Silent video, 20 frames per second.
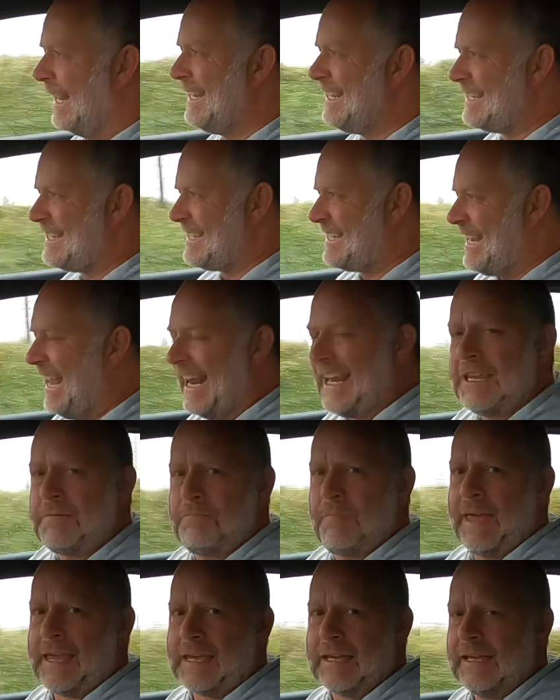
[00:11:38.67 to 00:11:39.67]
And it's
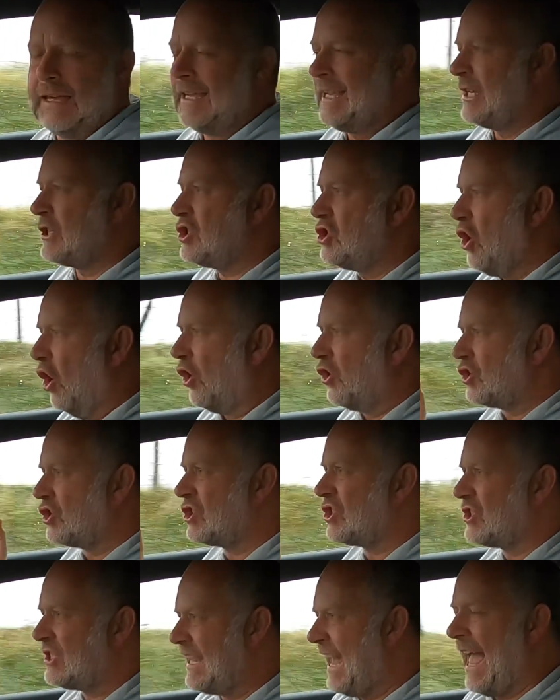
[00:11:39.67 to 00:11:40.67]
telling me, it's not
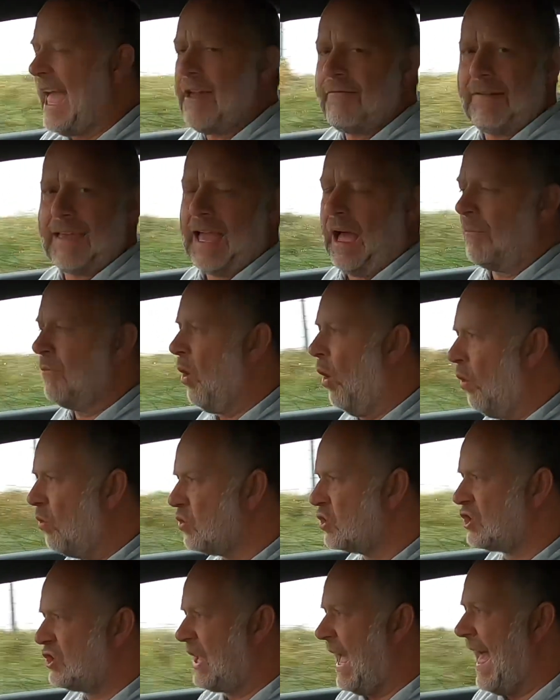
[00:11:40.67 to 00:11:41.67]
scary. I'm
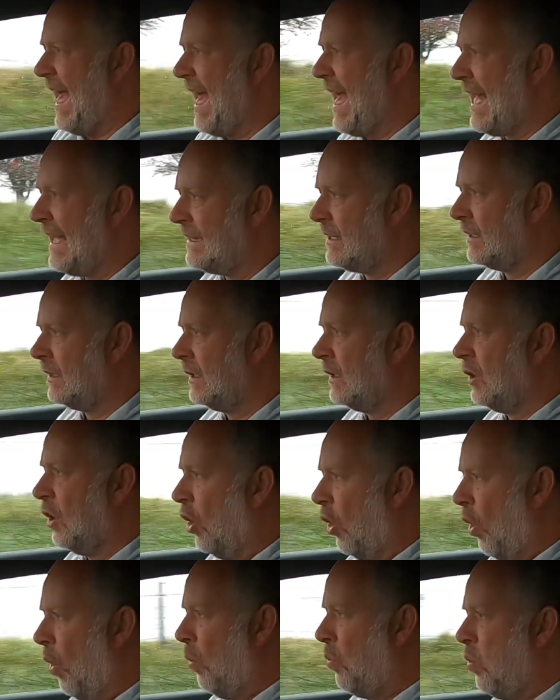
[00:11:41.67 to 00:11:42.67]
not scared
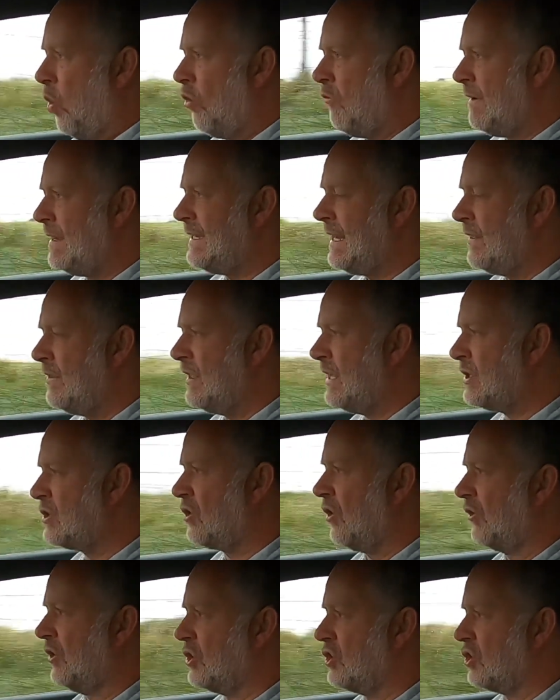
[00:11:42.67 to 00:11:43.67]
or worried in these
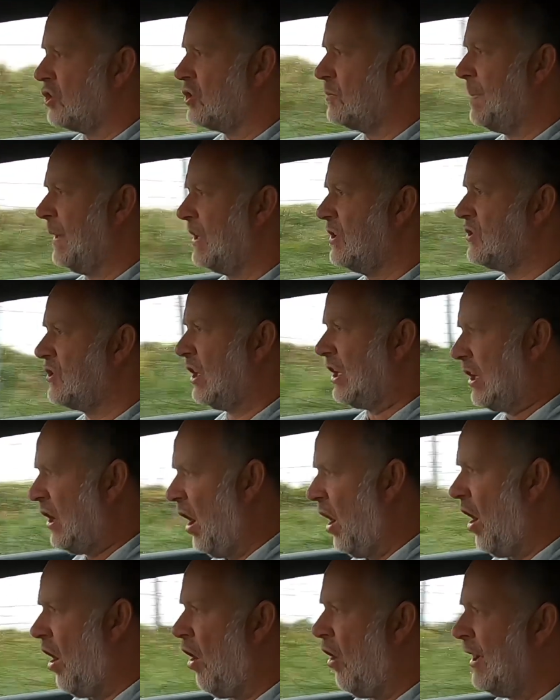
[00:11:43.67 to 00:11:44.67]
conditions because the
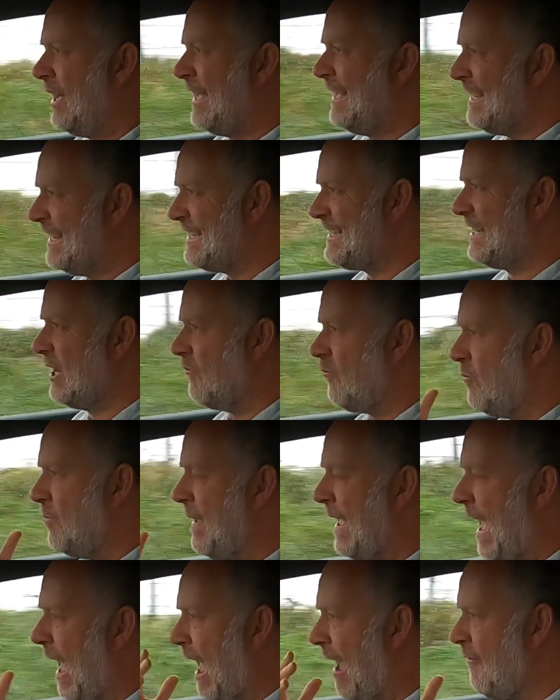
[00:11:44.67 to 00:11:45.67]
car is giving
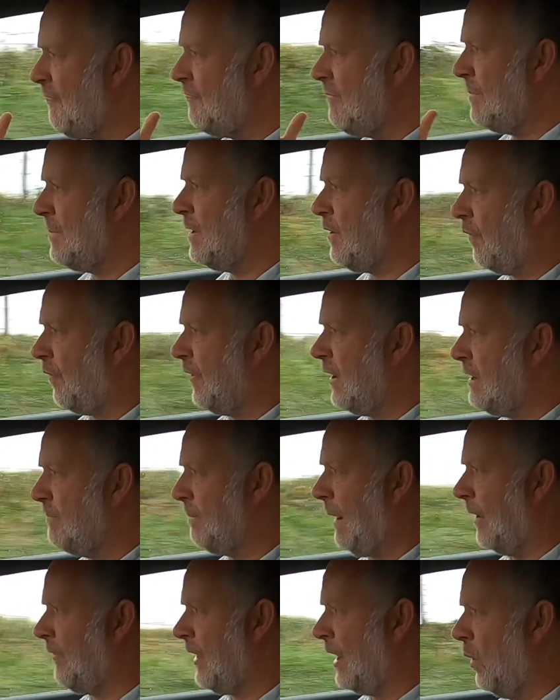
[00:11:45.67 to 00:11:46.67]
me every bit of
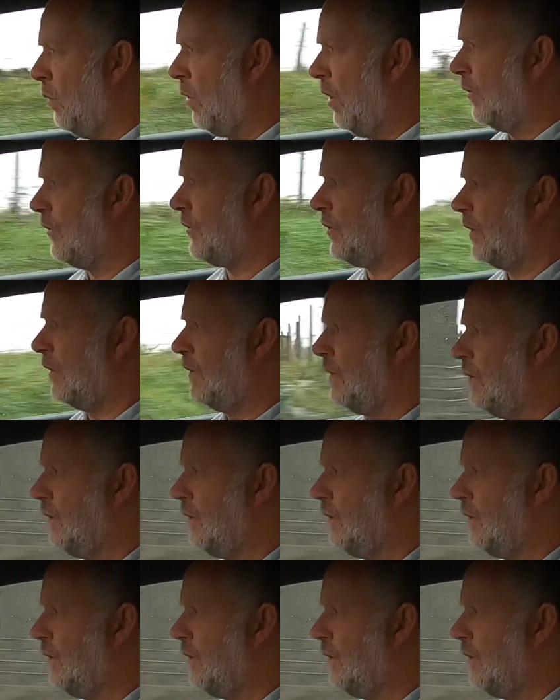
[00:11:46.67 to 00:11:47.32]
feedback that I want.